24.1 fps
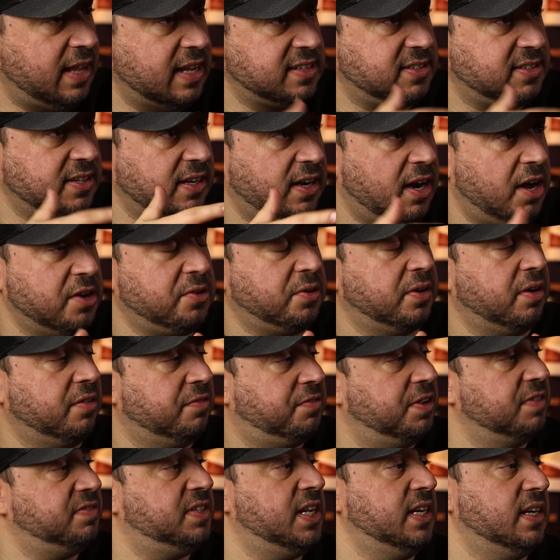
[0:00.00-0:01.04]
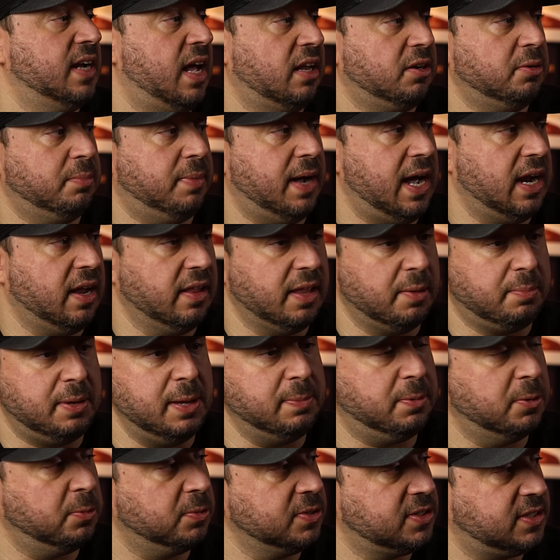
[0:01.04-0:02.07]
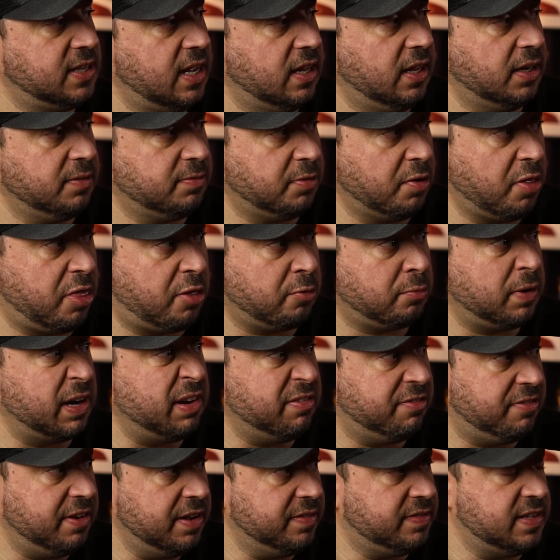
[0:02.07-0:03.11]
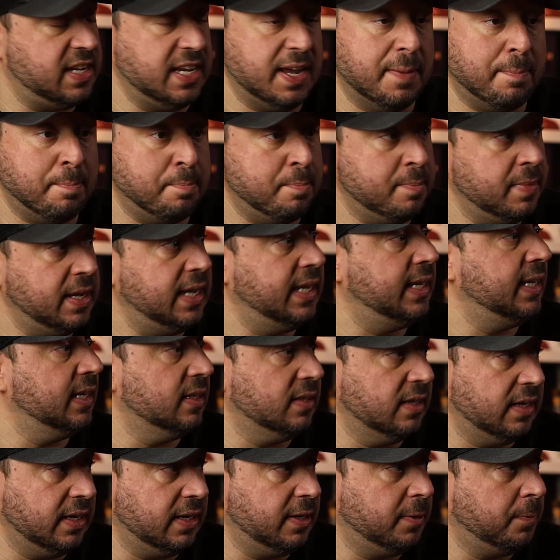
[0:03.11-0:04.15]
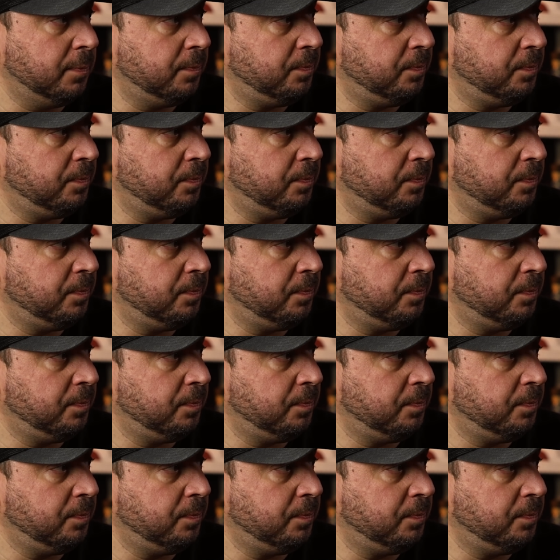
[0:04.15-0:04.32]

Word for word: that's a $115 bottle that people were selling for 350 immediately